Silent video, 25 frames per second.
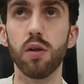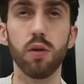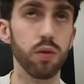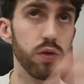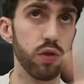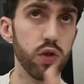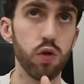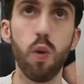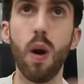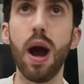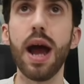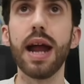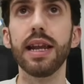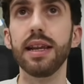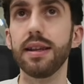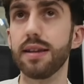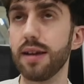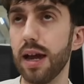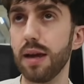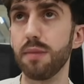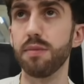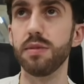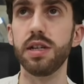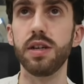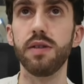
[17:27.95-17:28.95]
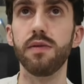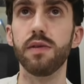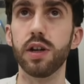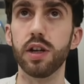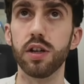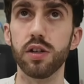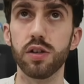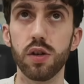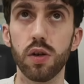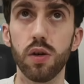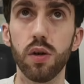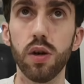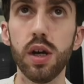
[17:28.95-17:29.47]
Or 20 times even.
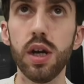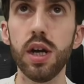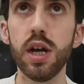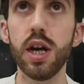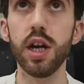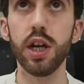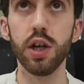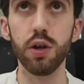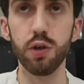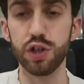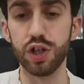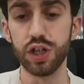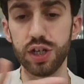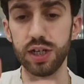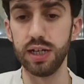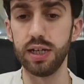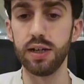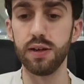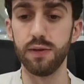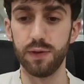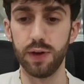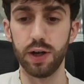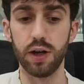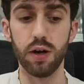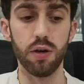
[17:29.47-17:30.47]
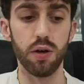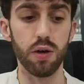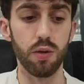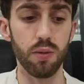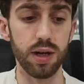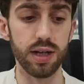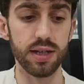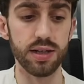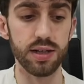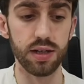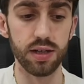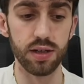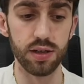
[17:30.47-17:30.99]
And so you just need to figure out a
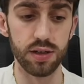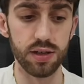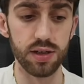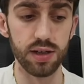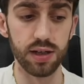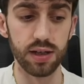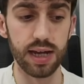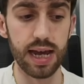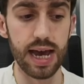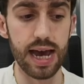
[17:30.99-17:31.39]
way to